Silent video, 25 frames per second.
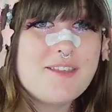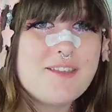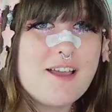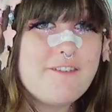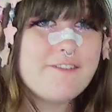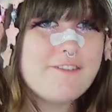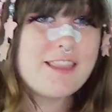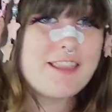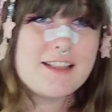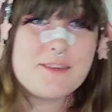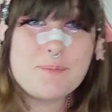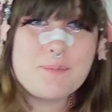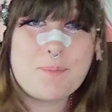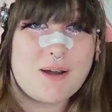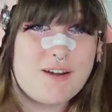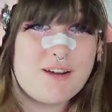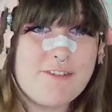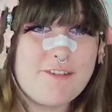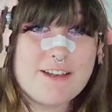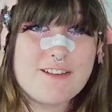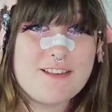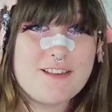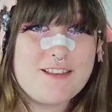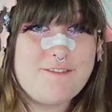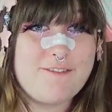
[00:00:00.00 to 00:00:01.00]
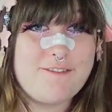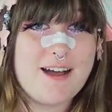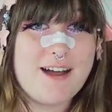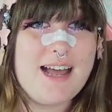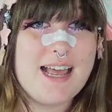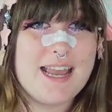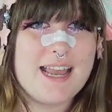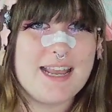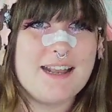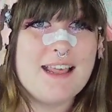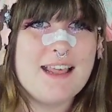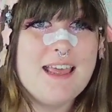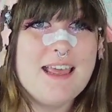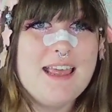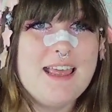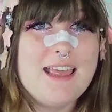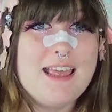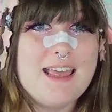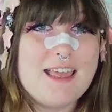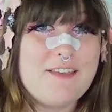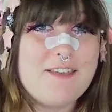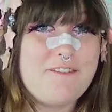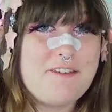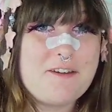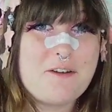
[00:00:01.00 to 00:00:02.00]
that's perfectly fine
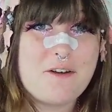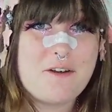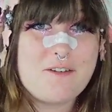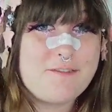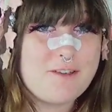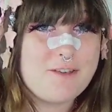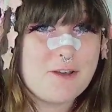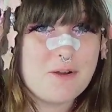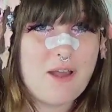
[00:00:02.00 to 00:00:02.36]
if you don't feel